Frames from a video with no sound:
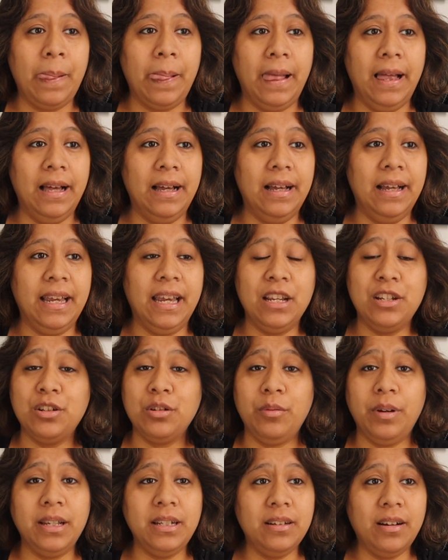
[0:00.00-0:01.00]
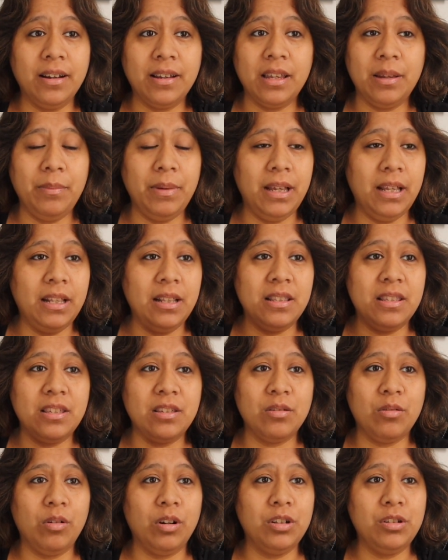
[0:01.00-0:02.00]
HOA
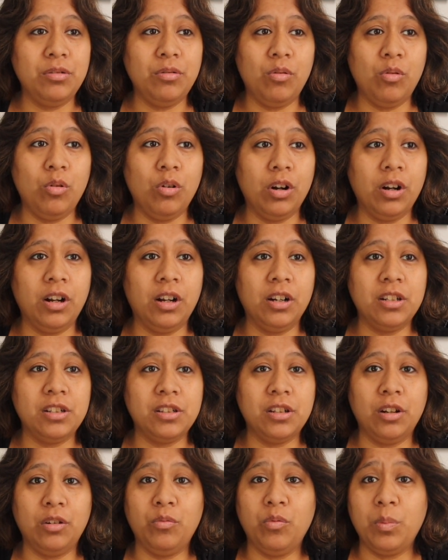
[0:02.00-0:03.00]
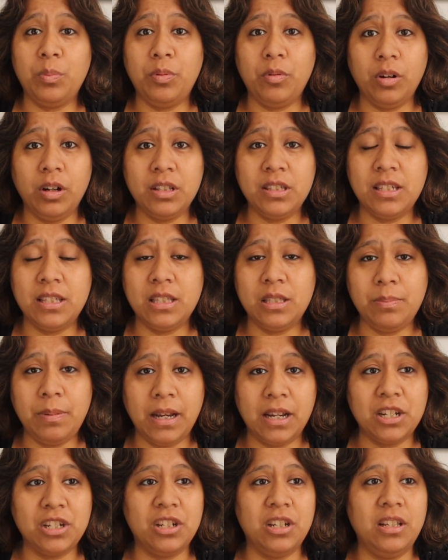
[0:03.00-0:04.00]
documents or to order certain reports,
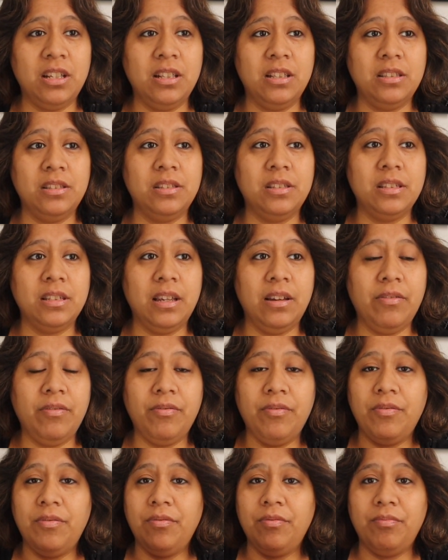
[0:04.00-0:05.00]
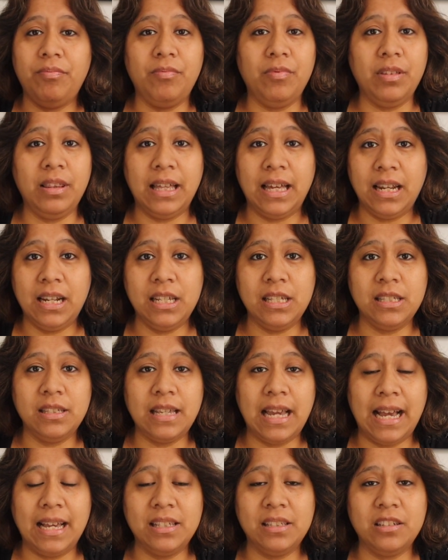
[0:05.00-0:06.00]
inspections, if that is
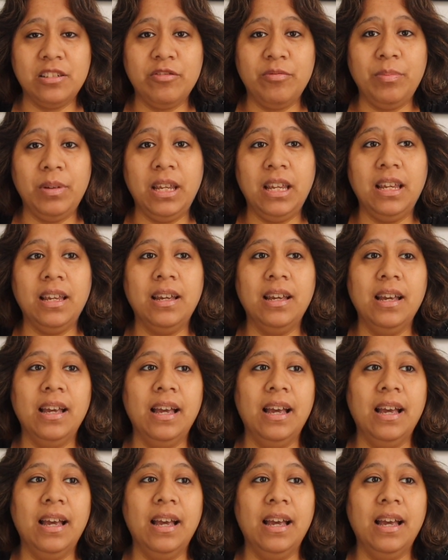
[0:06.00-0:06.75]
asked of me.